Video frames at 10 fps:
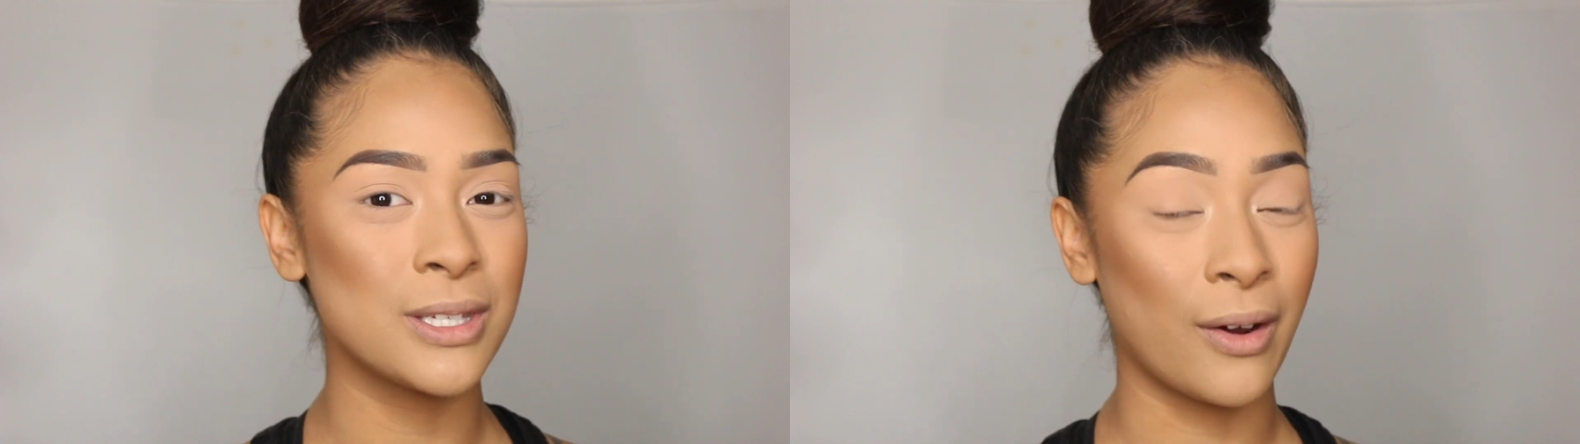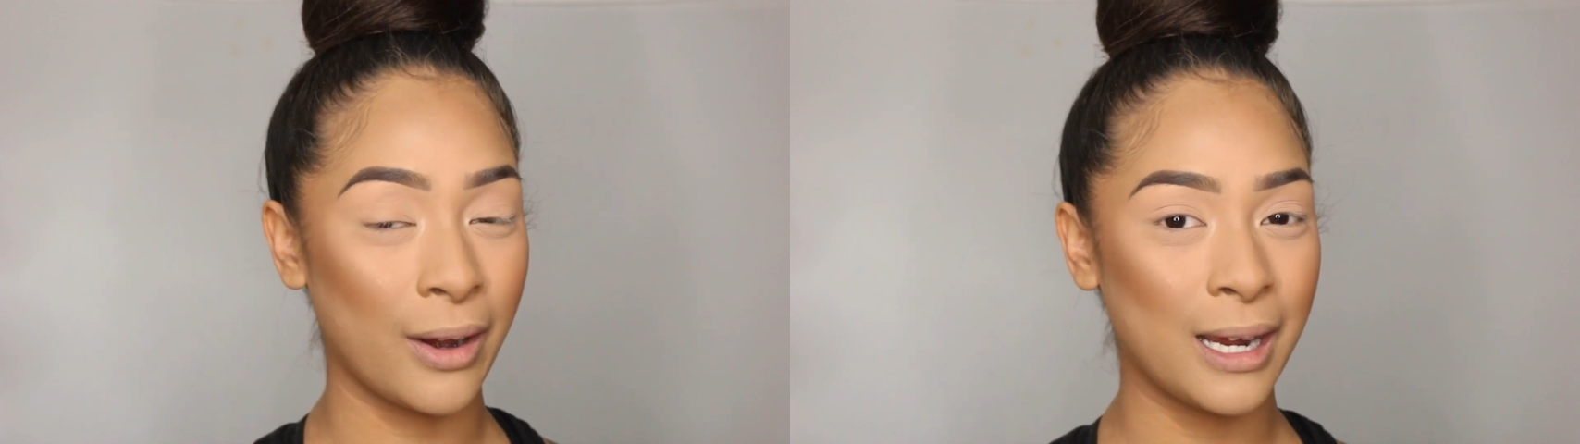
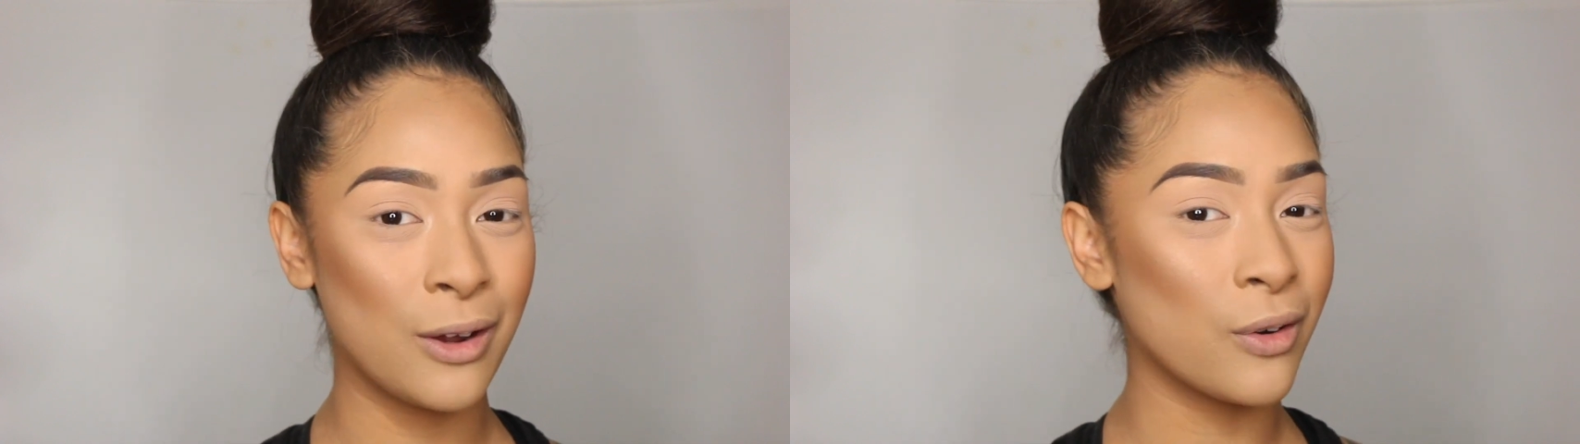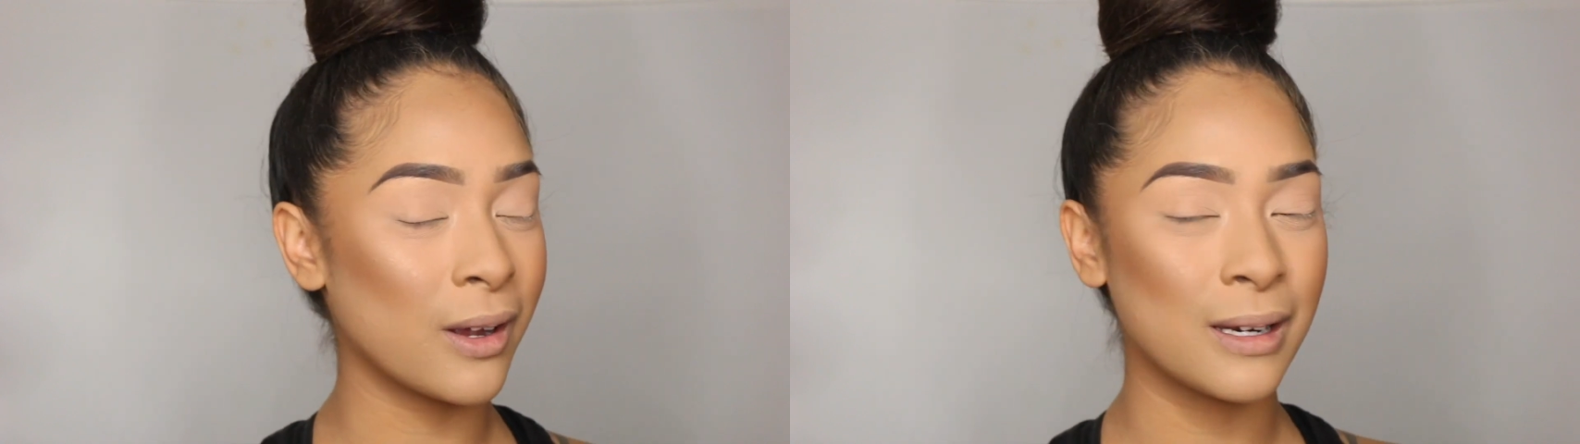Sorry,
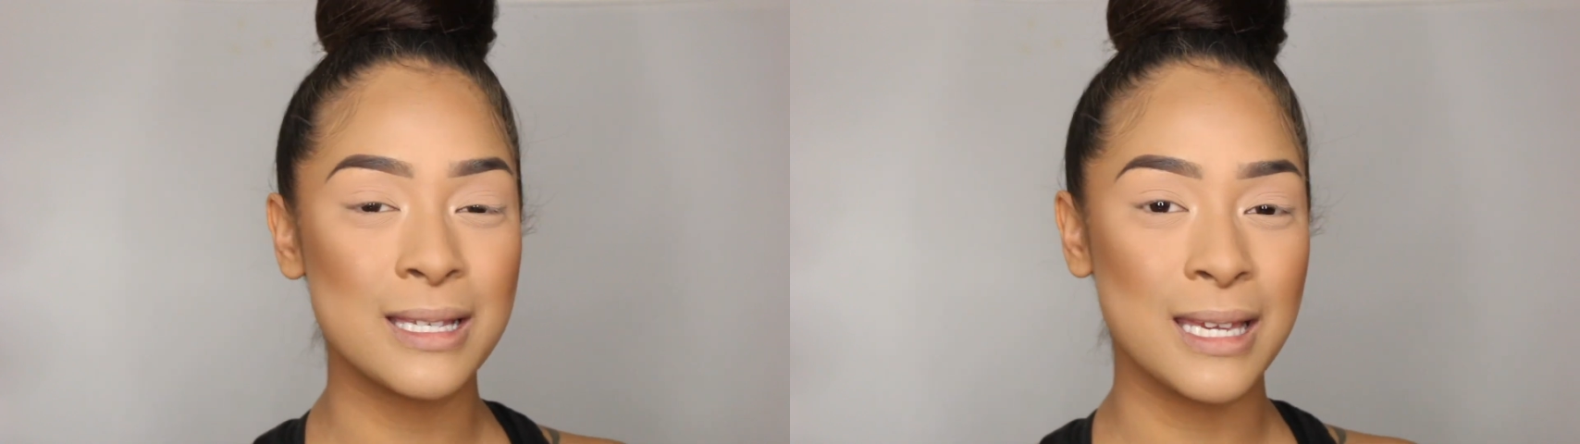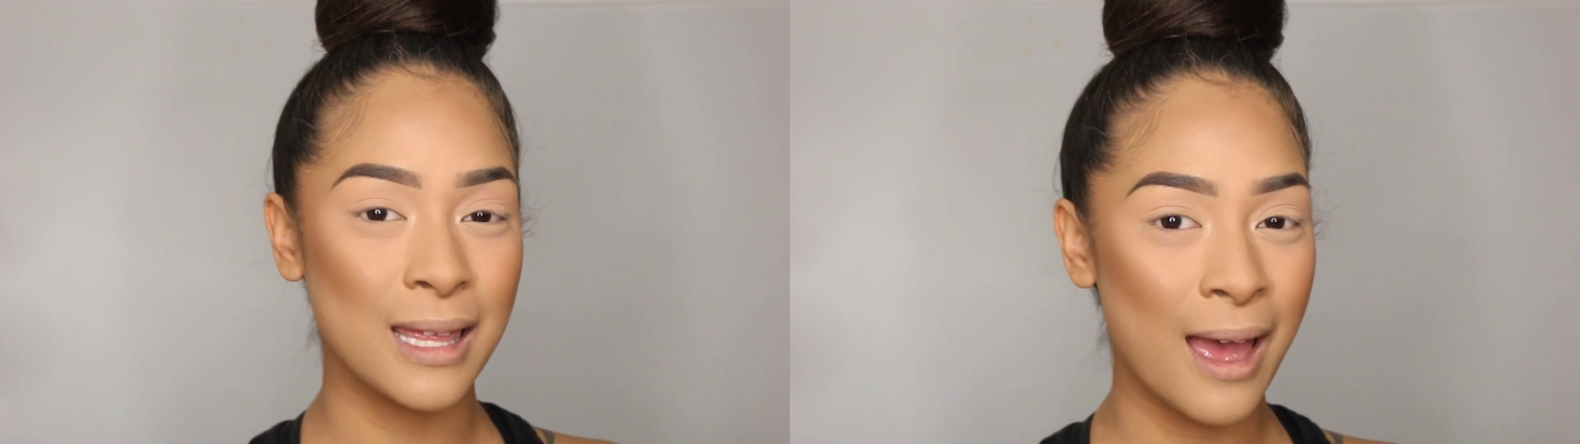you're not gonna
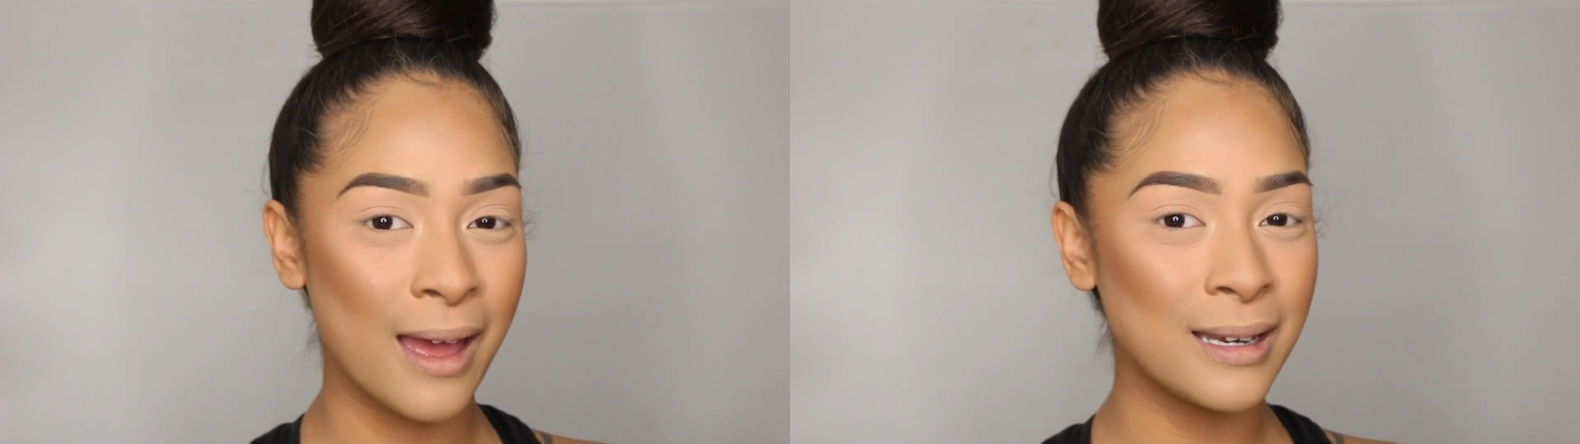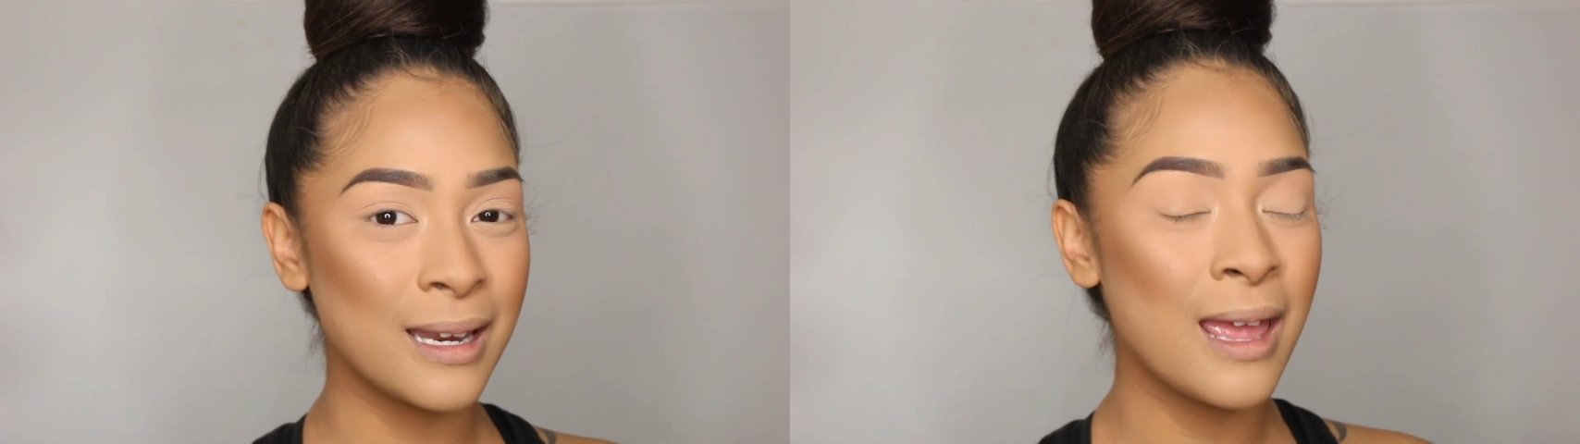see
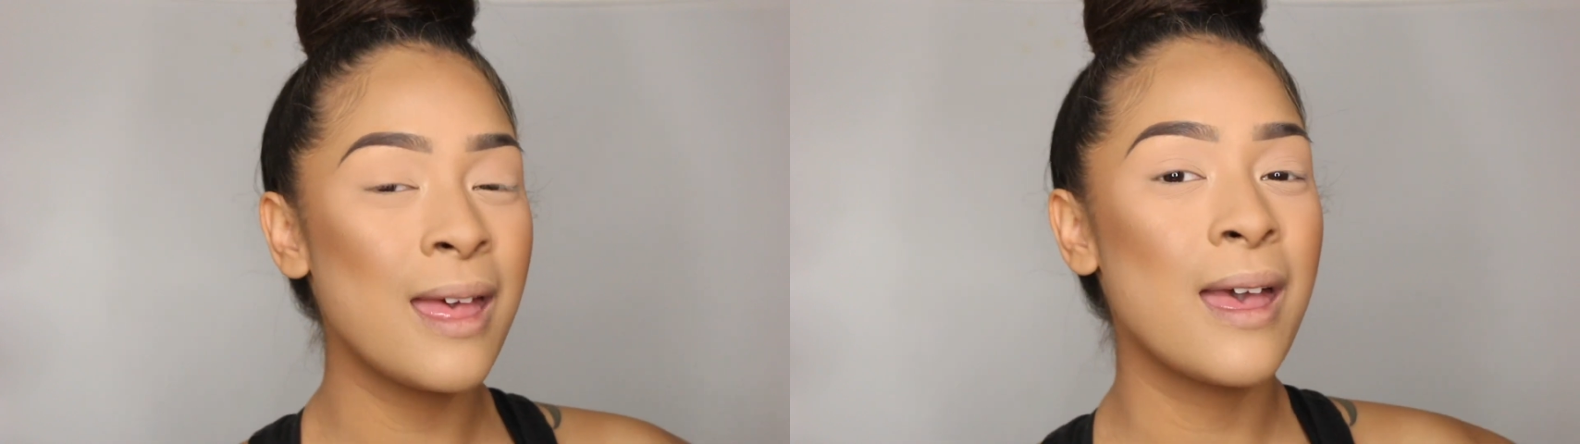that.